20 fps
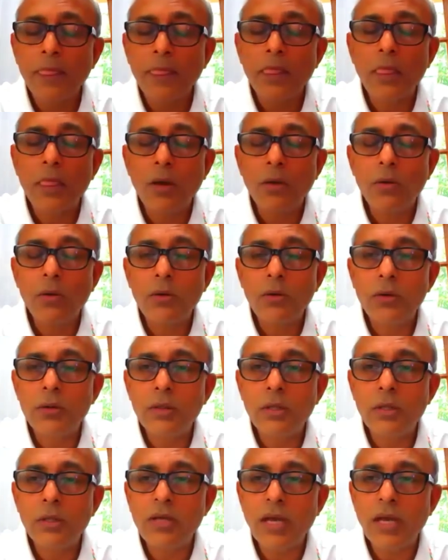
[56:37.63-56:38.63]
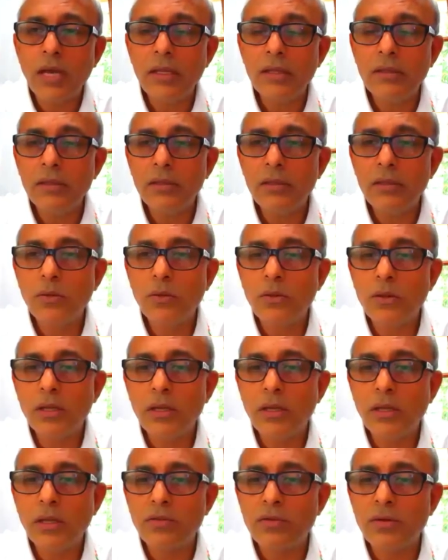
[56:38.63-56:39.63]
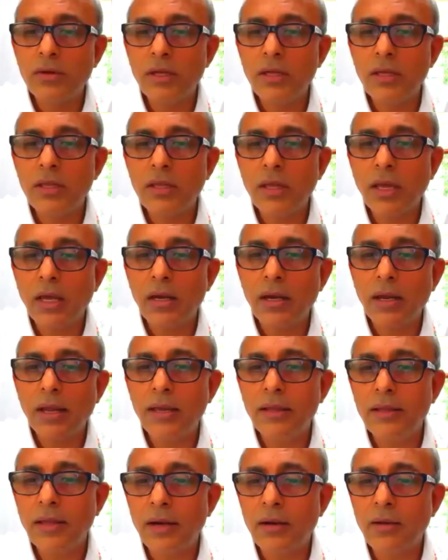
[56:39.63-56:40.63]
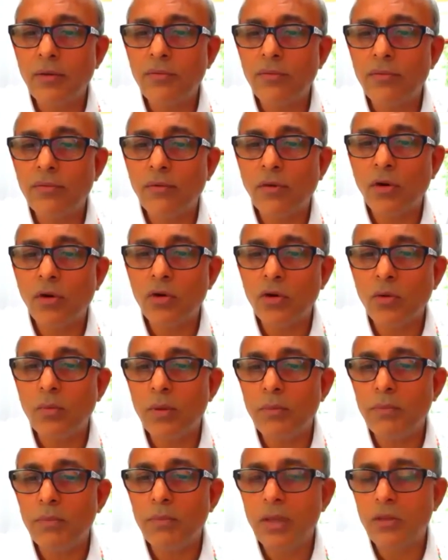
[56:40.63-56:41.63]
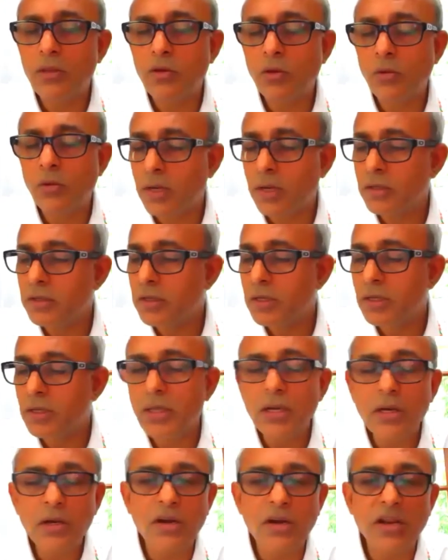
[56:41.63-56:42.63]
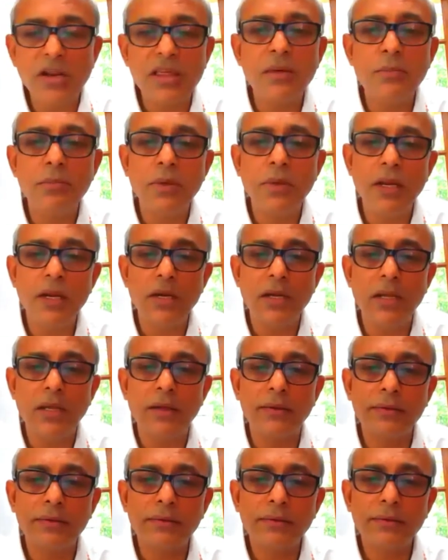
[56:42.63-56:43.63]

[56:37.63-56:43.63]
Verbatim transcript: Now, the challenge in those industries, unlike that of automobiles so much, is the traceability.